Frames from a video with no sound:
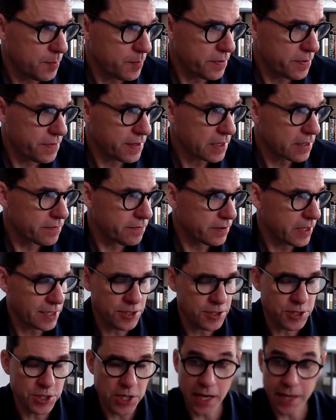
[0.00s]
Think of like
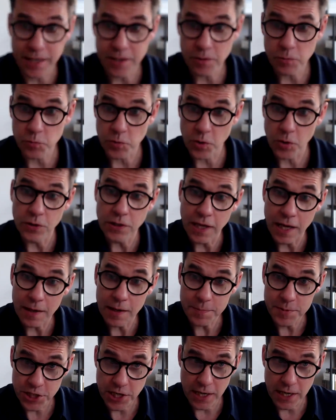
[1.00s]
giant
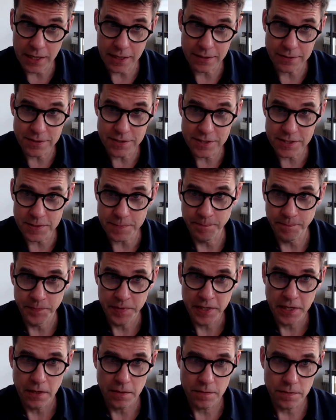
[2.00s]
roll-up shades
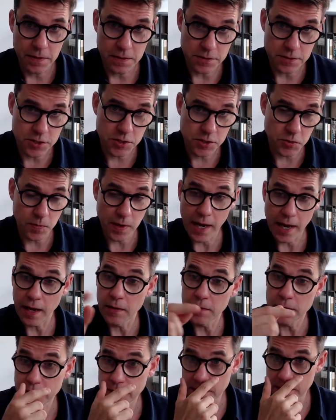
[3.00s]
that
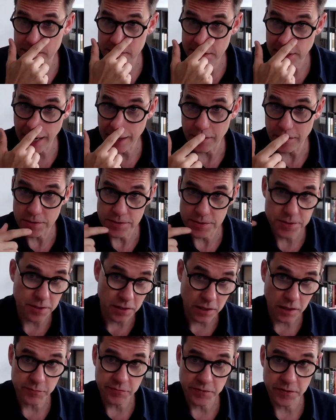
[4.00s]
surround the entire
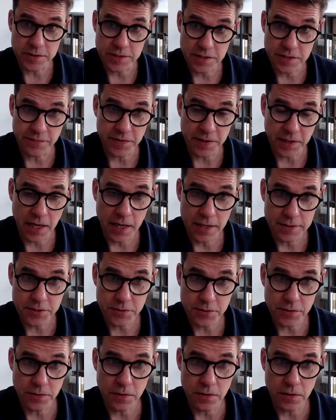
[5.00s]
circumference of the
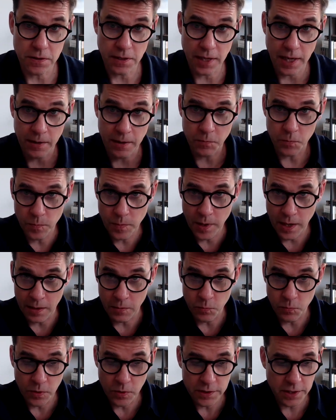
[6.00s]
concert hall.
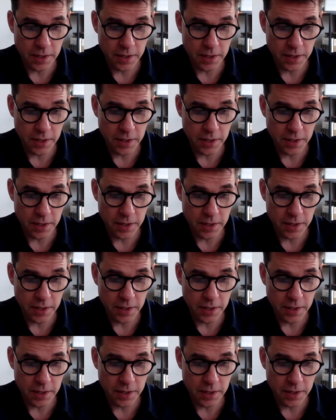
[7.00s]
And what